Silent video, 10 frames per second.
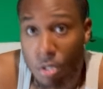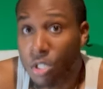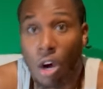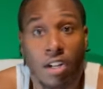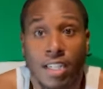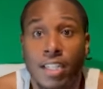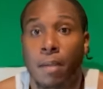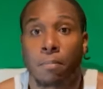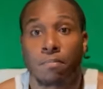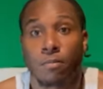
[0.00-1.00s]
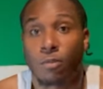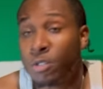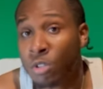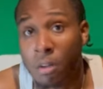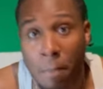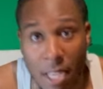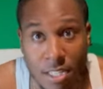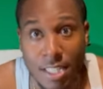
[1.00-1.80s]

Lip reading: you saw the clip when he's on the bench.